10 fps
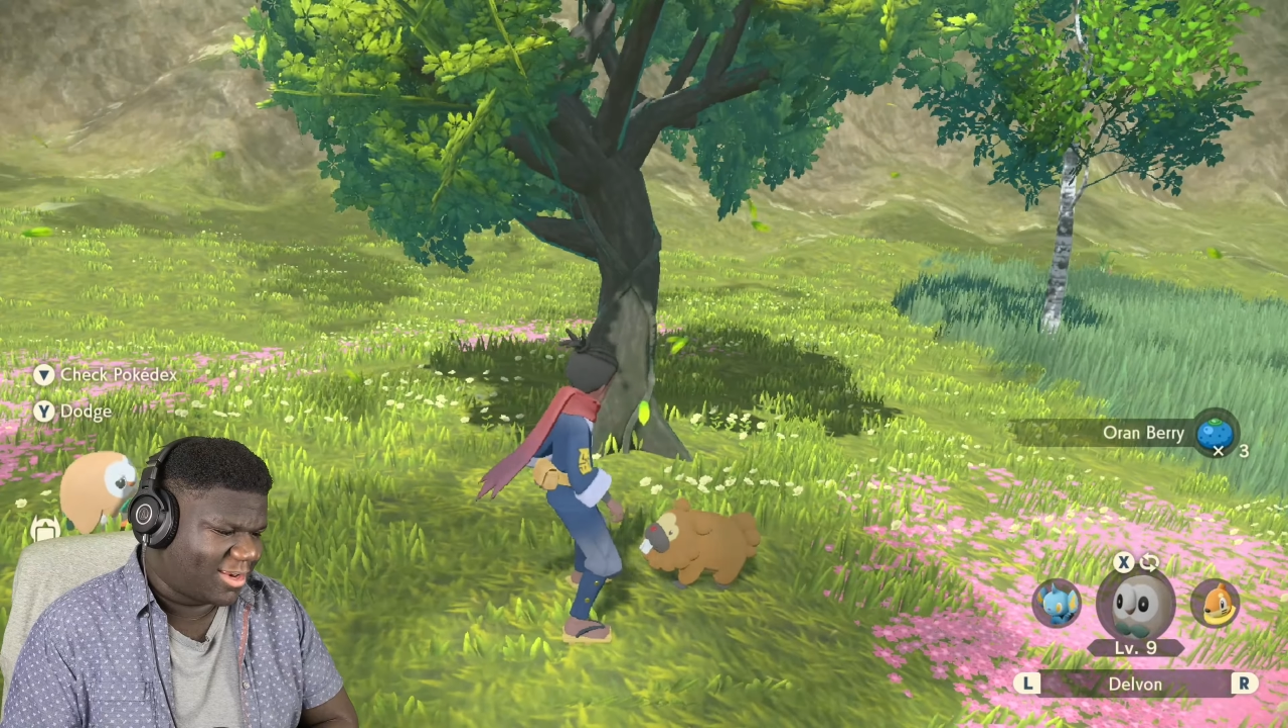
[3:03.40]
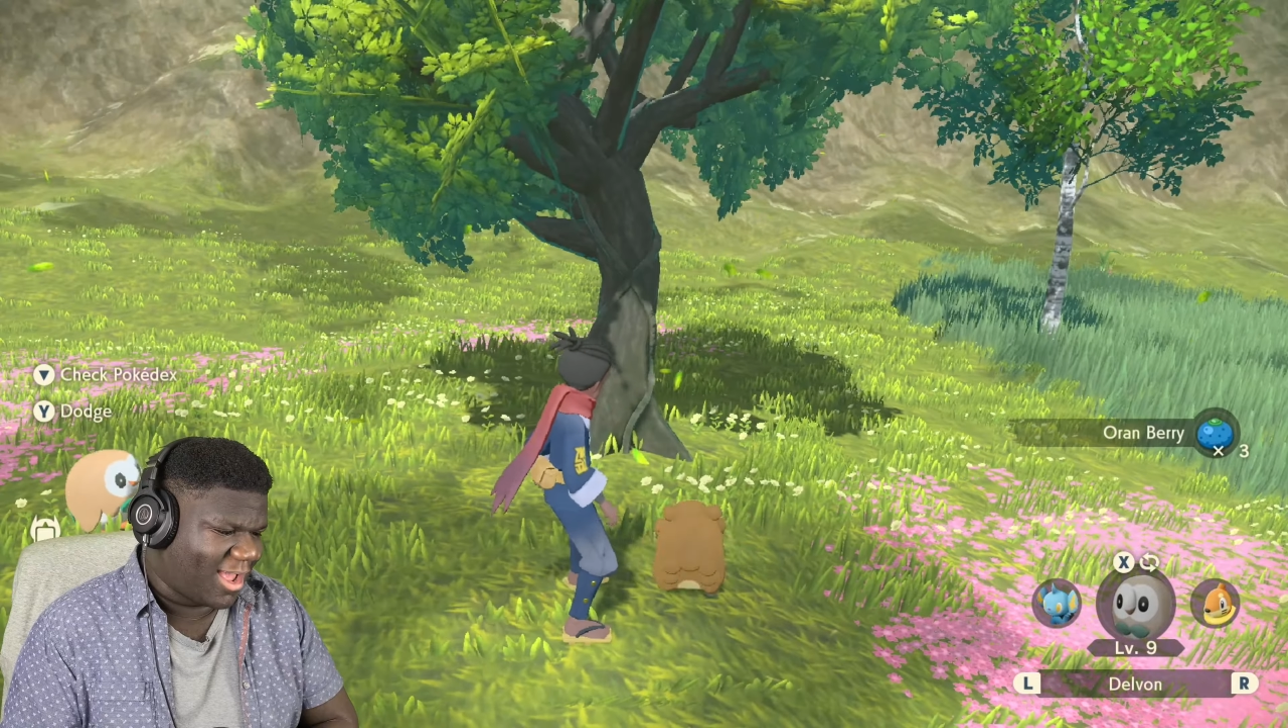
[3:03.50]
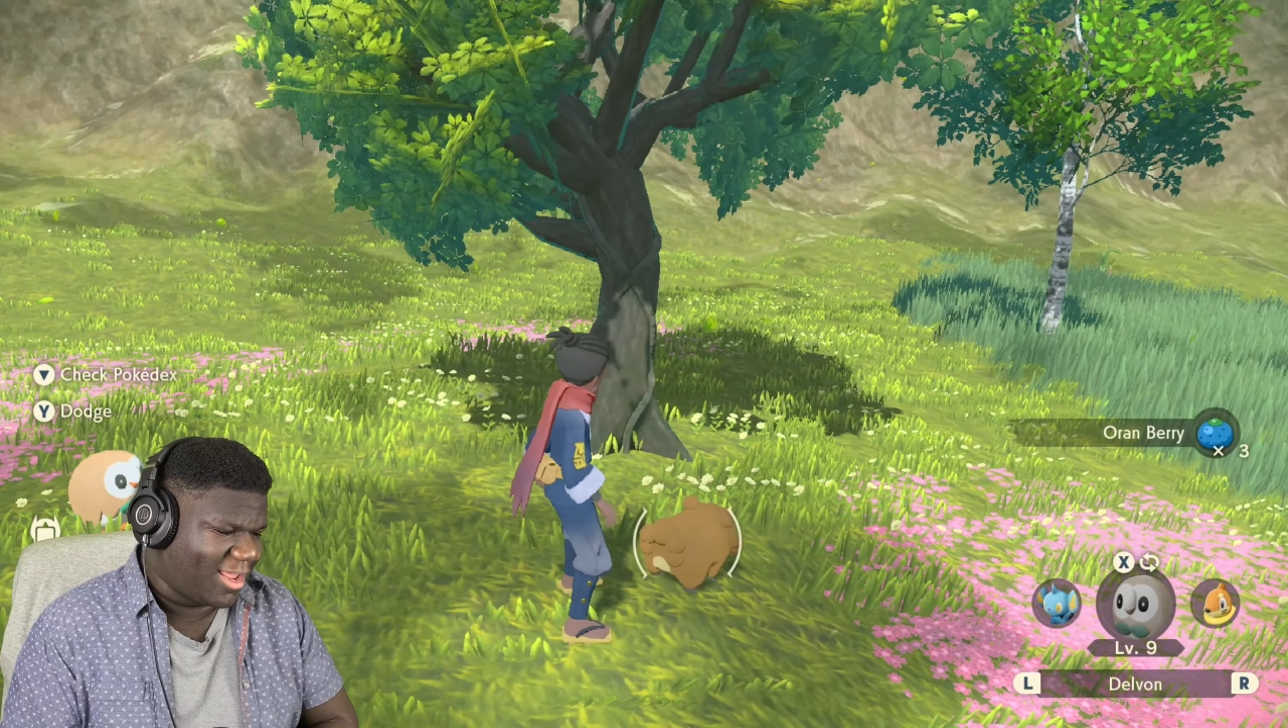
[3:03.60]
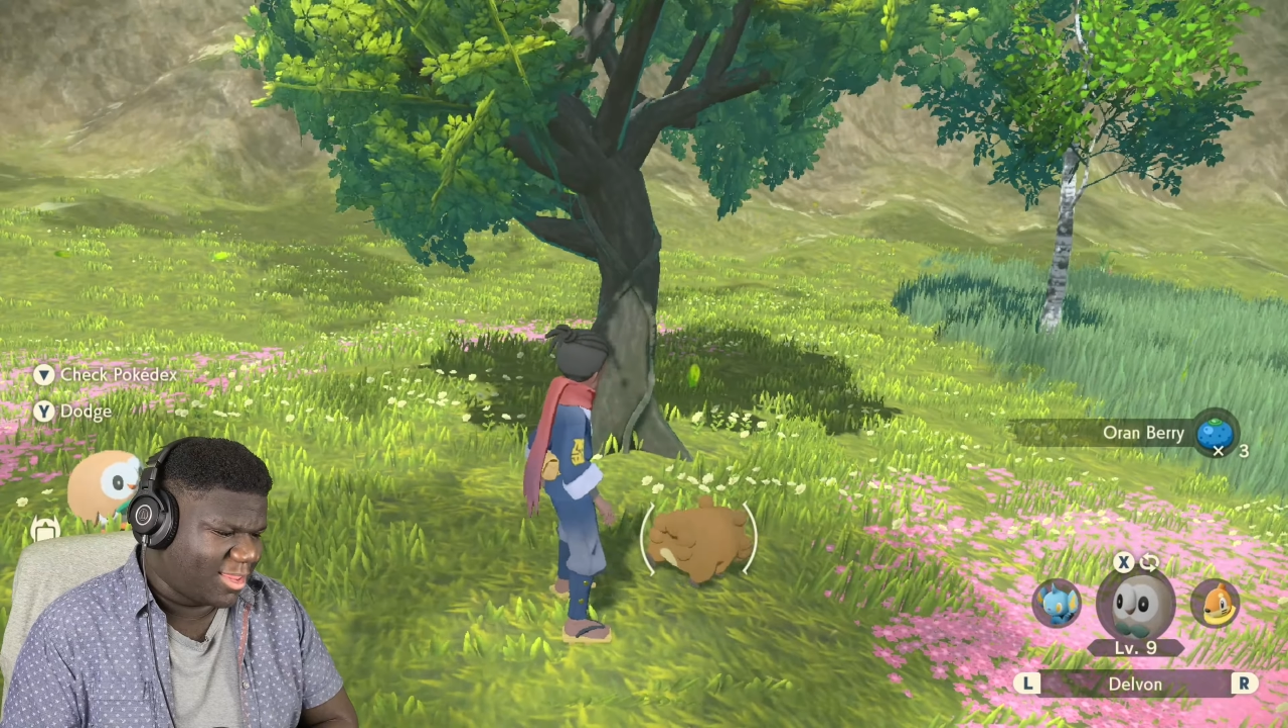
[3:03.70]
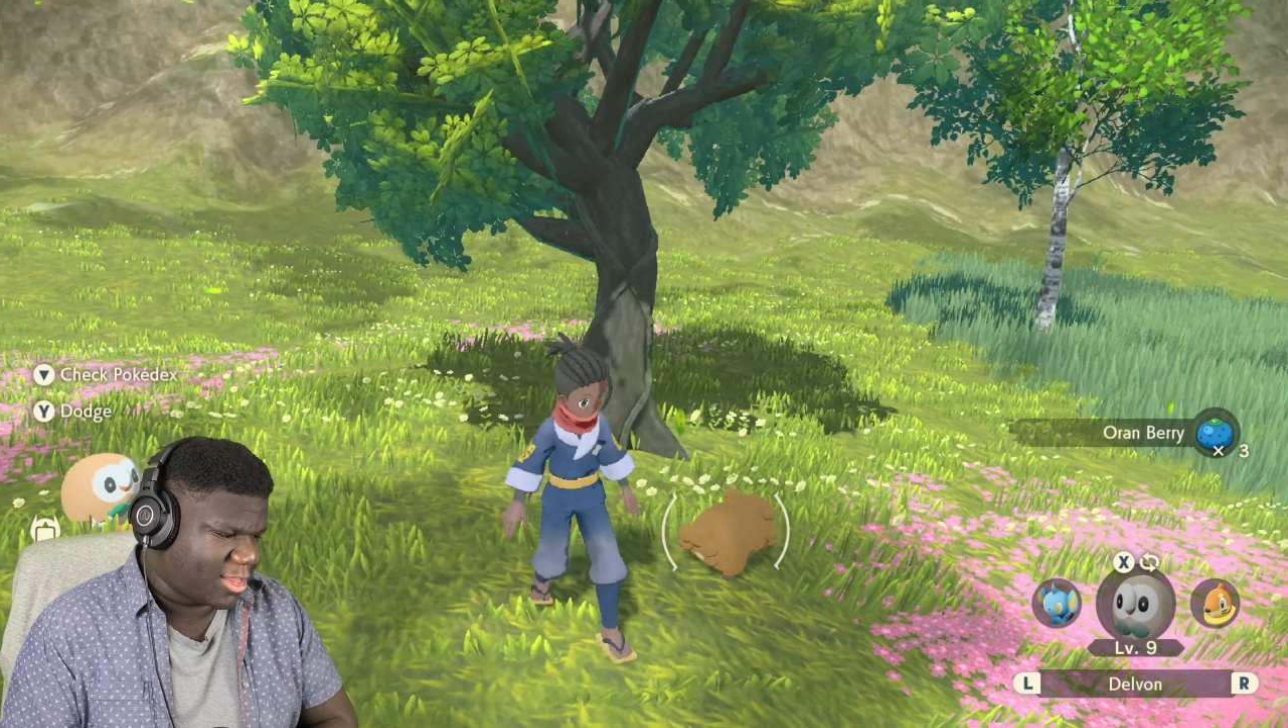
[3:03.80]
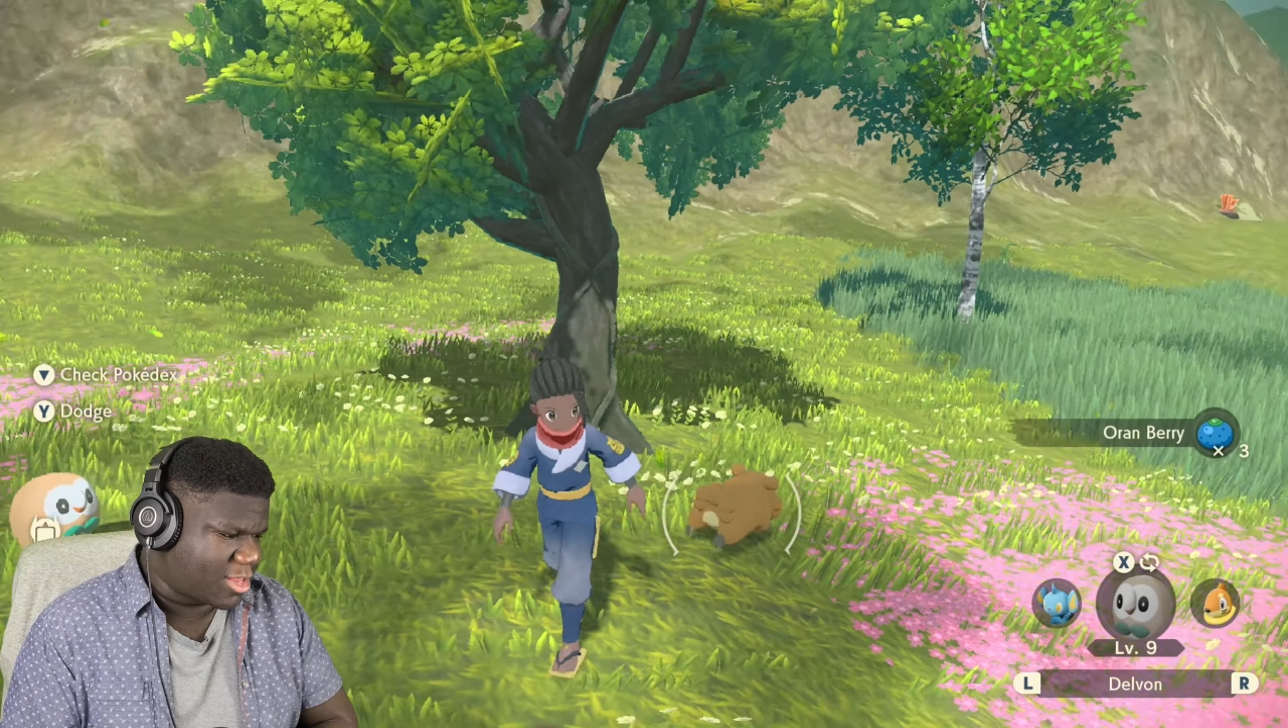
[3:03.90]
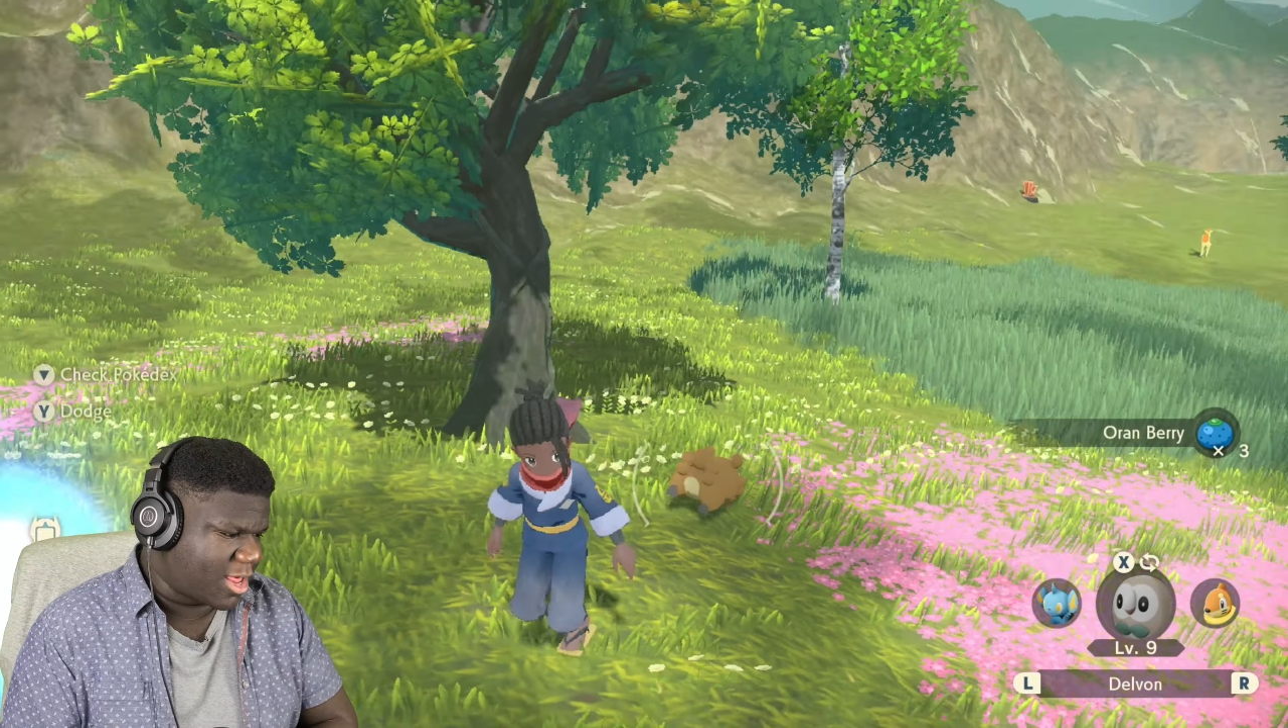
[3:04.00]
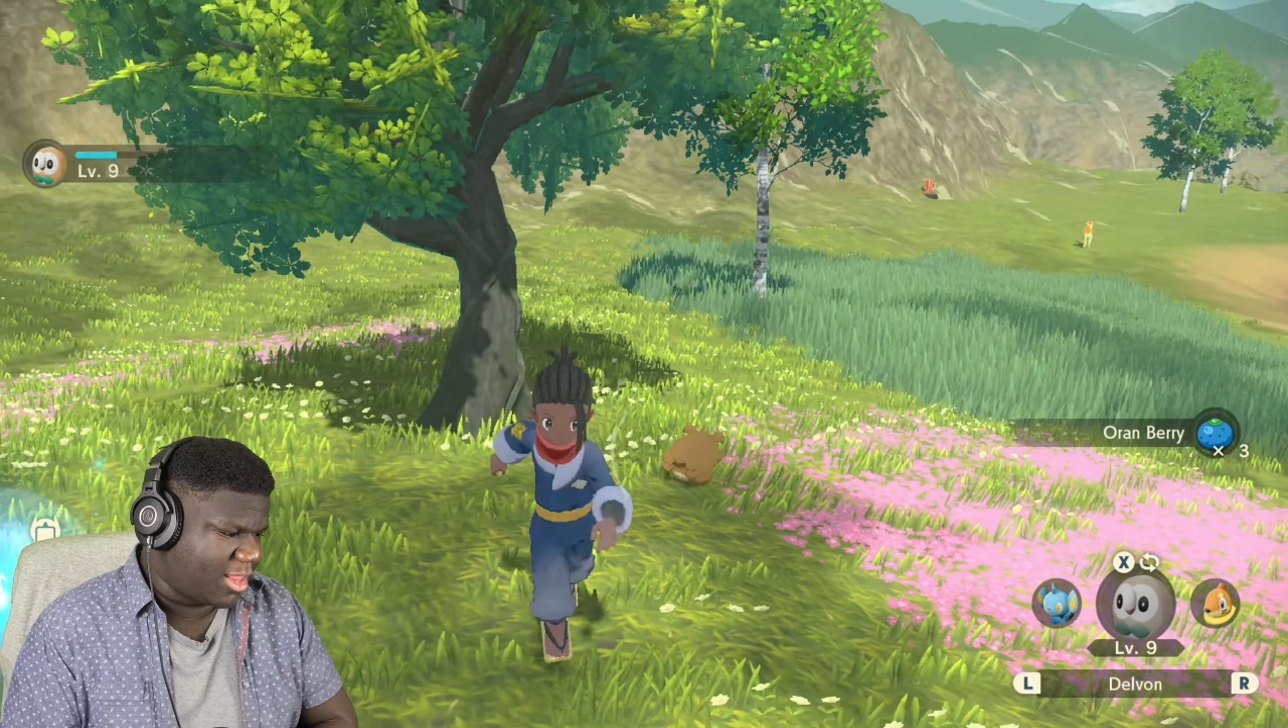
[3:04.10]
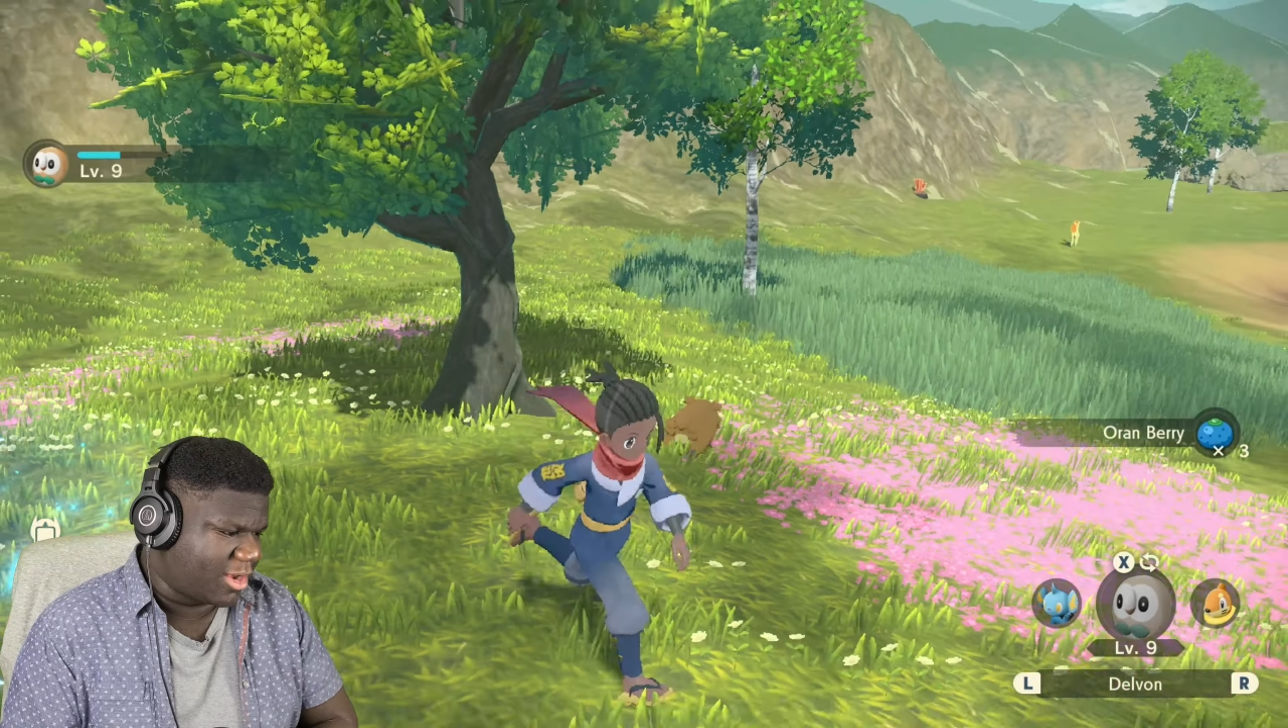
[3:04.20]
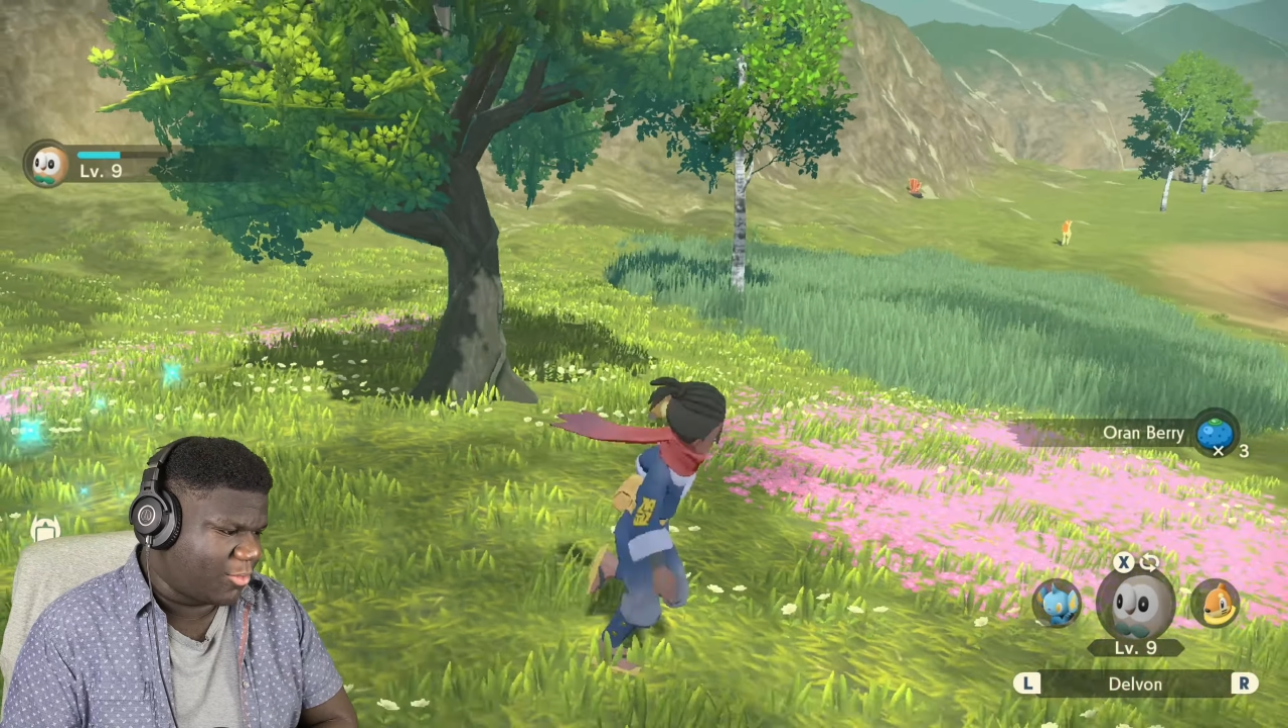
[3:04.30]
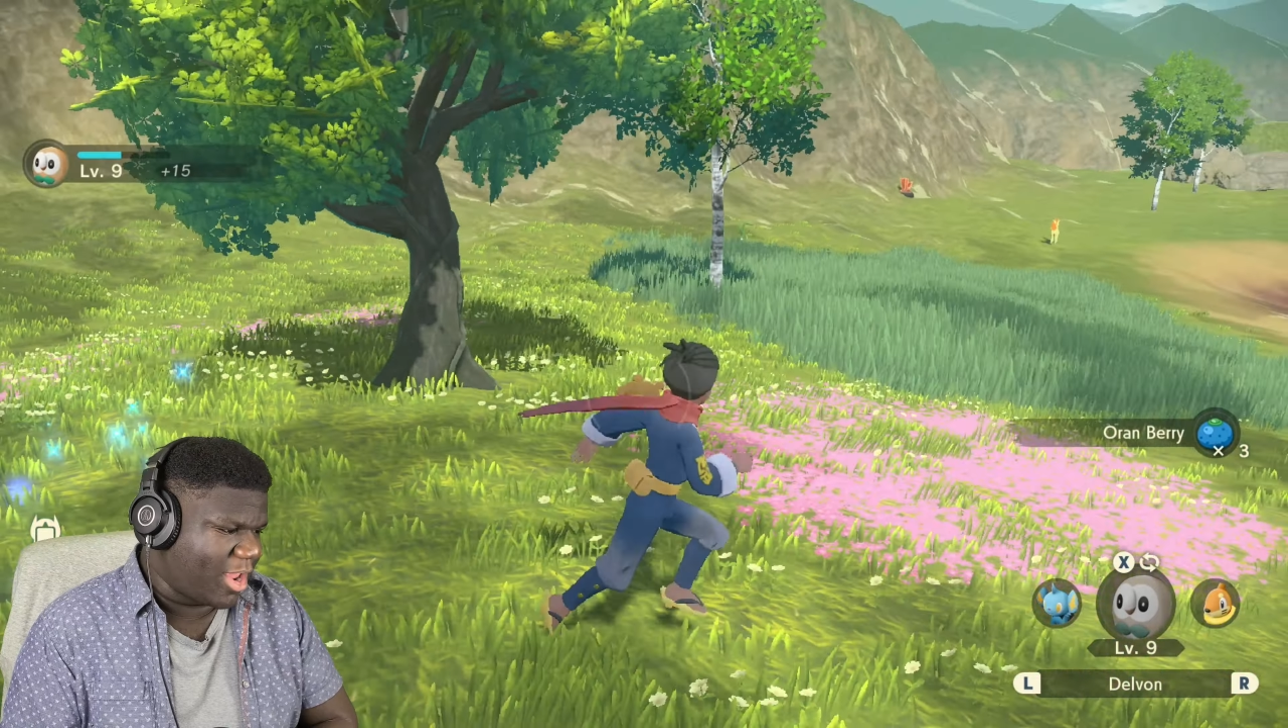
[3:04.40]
Oh, he's just chilling.